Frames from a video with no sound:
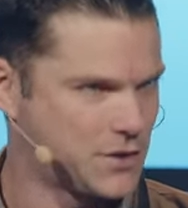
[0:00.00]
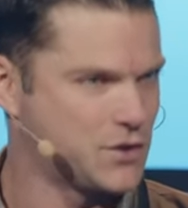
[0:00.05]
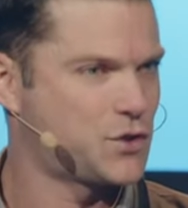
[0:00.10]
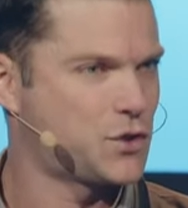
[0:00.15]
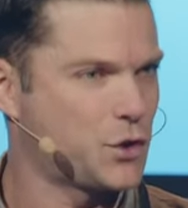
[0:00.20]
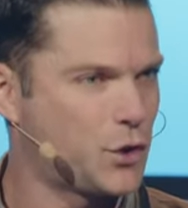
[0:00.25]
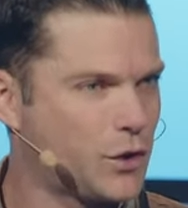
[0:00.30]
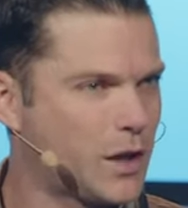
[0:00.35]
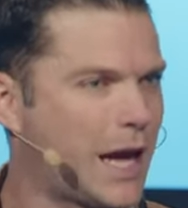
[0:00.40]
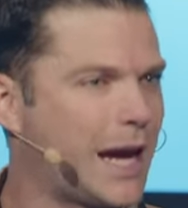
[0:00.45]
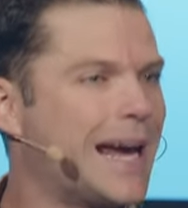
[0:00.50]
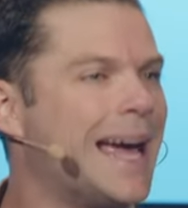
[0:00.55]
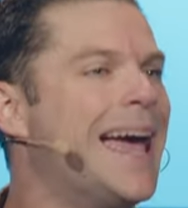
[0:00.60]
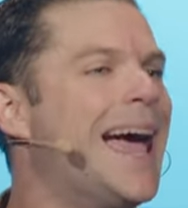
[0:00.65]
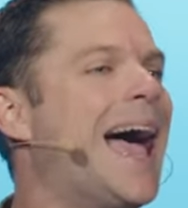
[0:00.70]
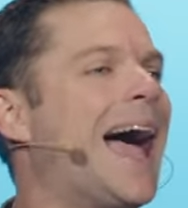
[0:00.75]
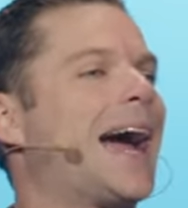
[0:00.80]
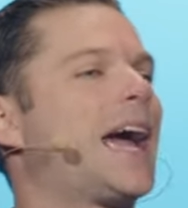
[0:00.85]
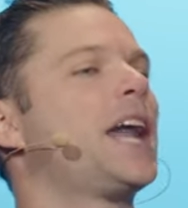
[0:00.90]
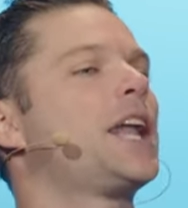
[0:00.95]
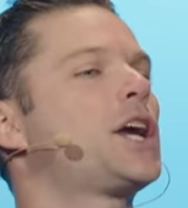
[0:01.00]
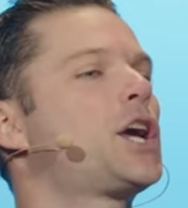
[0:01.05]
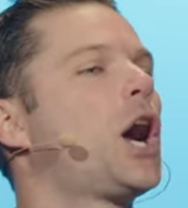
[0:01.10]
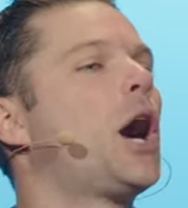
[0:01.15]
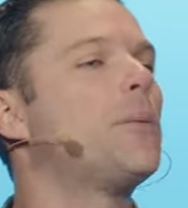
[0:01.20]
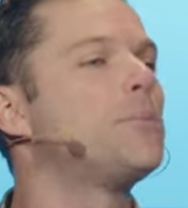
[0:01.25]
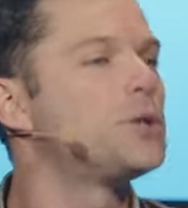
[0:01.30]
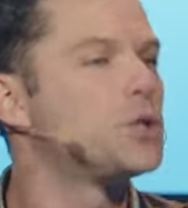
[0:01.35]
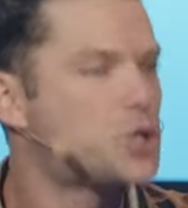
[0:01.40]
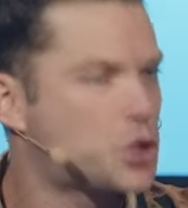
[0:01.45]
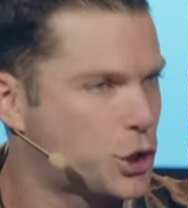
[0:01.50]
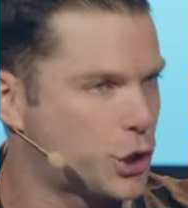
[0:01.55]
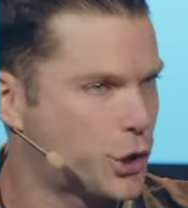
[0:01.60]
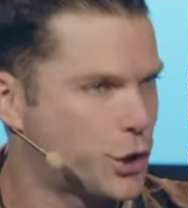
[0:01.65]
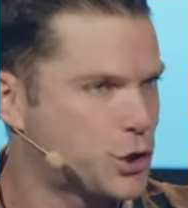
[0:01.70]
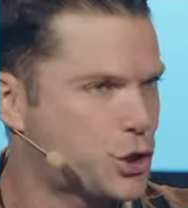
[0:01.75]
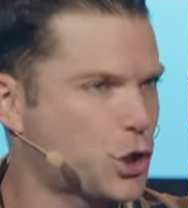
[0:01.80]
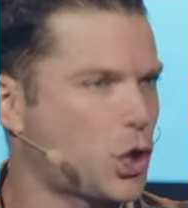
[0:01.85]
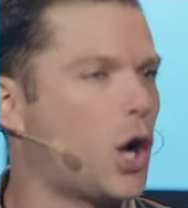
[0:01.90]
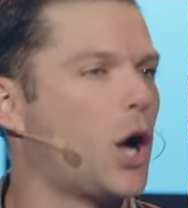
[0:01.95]
And so you're like, I kind of come to
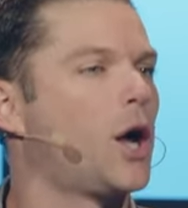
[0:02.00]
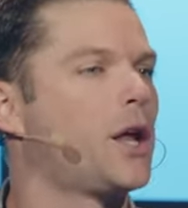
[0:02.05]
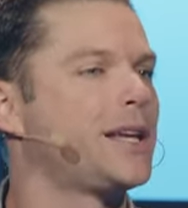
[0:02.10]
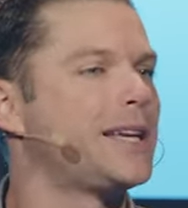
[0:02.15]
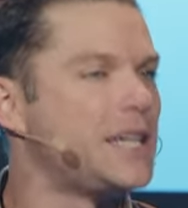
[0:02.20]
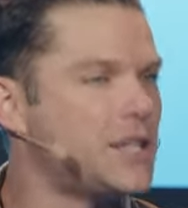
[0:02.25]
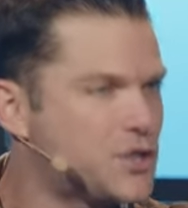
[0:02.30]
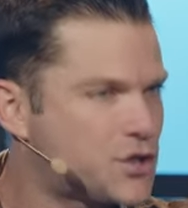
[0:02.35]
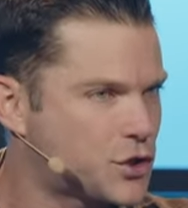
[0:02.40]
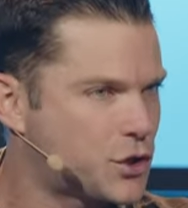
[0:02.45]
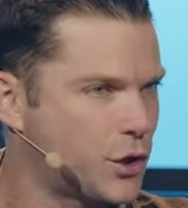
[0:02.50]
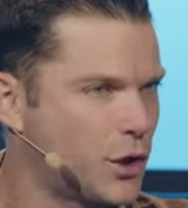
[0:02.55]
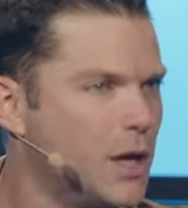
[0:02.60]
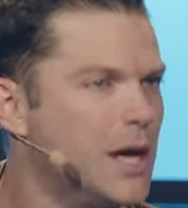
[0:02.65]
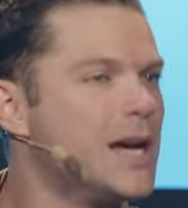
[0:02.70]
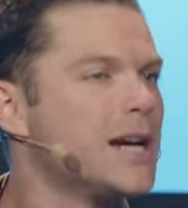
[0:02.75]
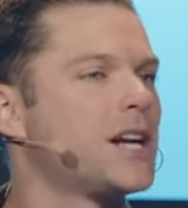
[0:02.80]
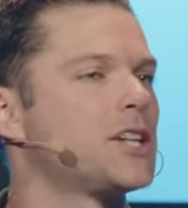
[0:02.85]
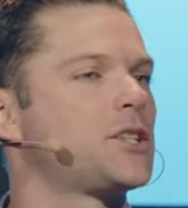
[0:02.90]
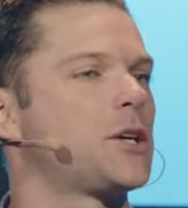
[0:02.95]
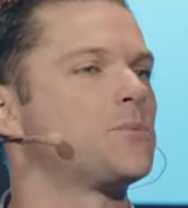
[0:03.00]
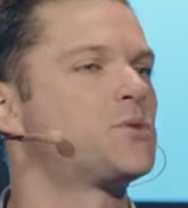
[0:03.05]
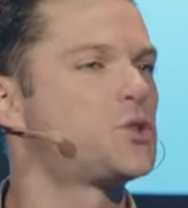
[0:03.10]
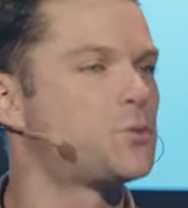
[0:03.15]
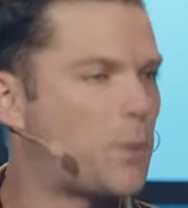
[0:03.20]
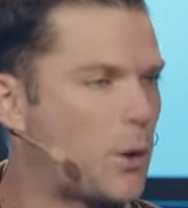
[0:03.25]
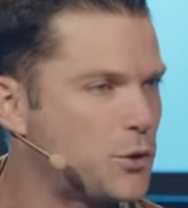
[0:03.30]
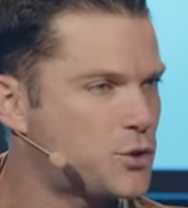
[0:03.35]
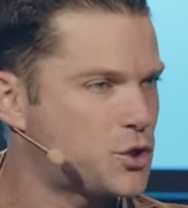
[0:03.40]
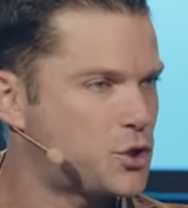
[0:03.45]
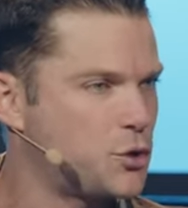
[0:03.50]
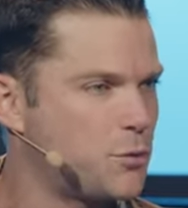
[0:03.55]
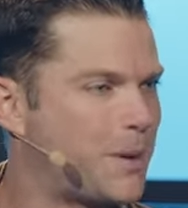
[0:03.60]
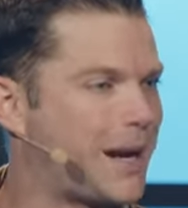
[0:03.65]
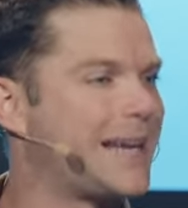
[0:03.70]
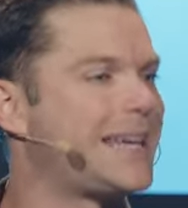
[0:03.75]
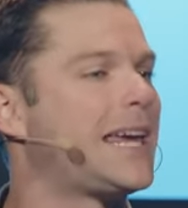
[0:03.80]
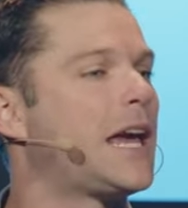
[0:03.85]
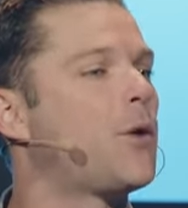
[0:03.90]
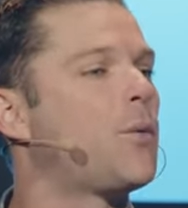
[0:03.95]
church on Easter because I'm supposed to, but
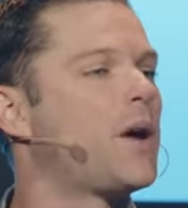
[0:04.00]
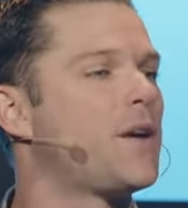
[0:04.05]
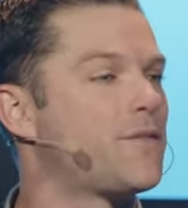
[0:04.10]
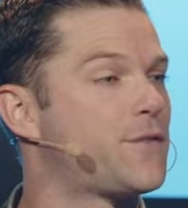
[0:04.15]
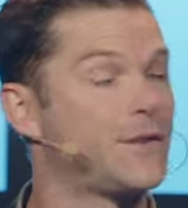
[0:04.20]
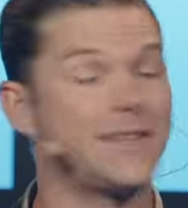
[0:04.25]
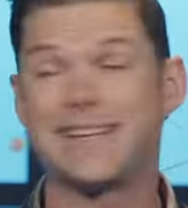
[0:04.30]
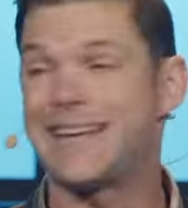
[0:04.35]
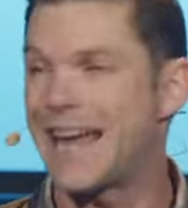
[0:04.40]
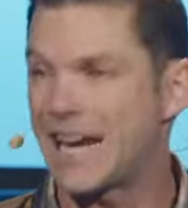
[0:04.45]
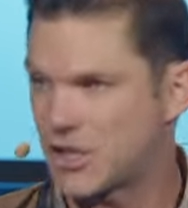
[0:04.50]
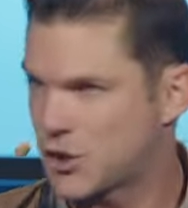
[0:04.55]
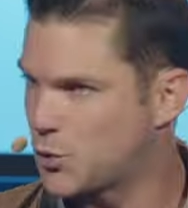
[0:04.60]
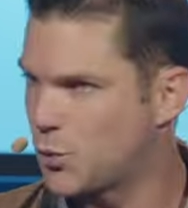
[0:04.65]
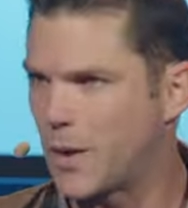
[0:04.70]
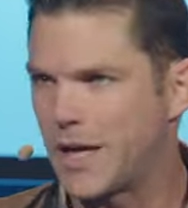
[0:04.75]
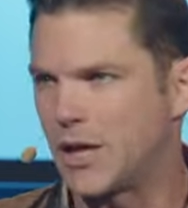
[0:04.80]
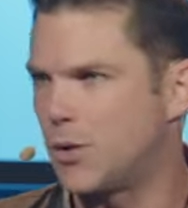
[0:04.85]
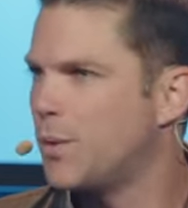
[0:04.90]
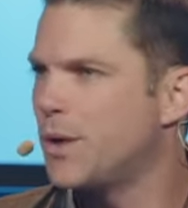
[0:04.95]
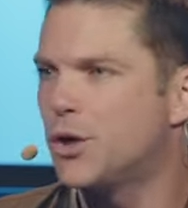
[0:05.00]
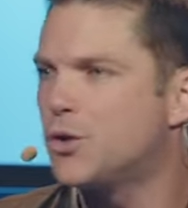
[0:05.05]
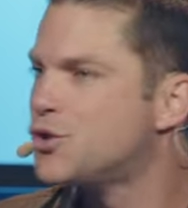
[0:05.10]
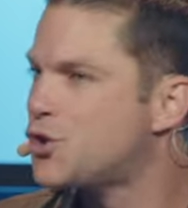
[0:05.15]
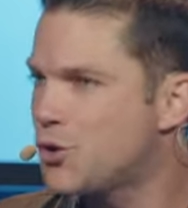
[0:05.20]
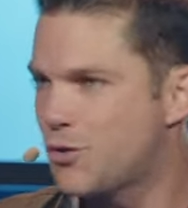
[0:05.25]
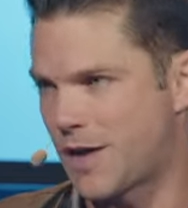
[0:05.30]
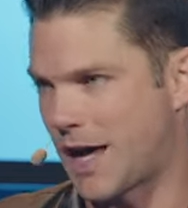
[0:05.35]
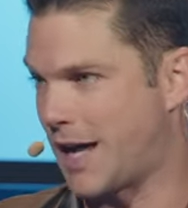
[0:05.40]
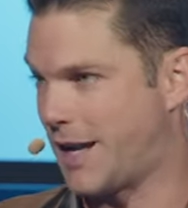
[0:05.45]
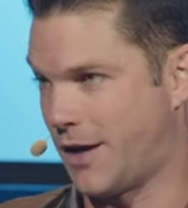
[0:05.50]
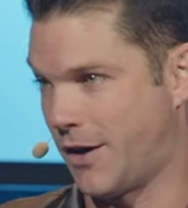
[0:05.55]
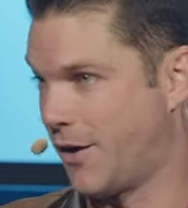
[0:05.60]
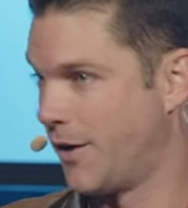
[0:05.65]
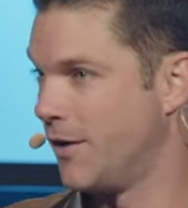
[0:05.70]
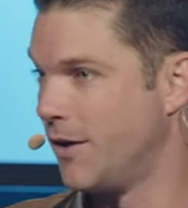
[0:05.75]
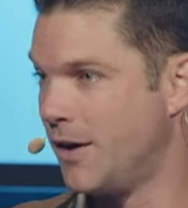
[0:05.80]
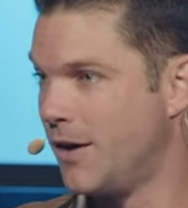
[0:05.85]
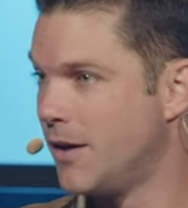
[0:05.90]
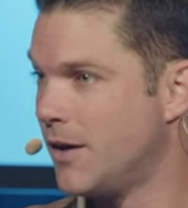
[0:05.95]
I can't wait for the next week. We don't do that here
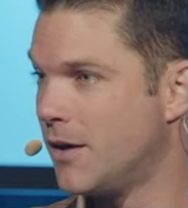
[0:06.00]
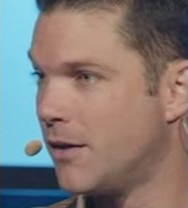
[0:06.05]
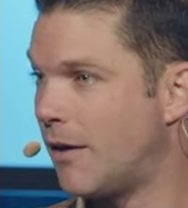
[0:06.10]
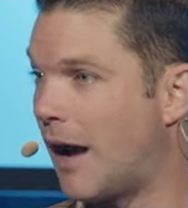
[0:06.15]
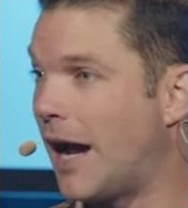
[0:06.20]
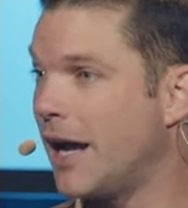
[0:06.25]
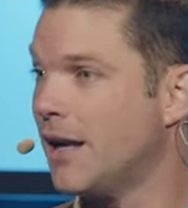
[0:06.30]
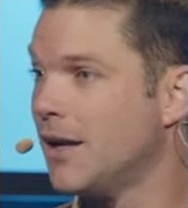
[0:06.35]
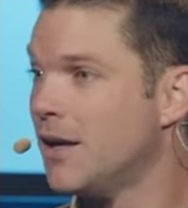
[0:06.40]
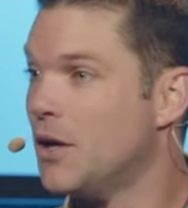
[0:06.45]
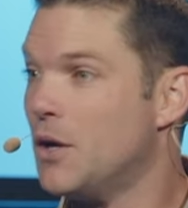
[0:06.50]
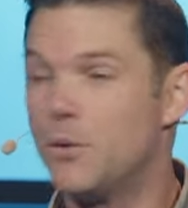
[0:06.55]
right?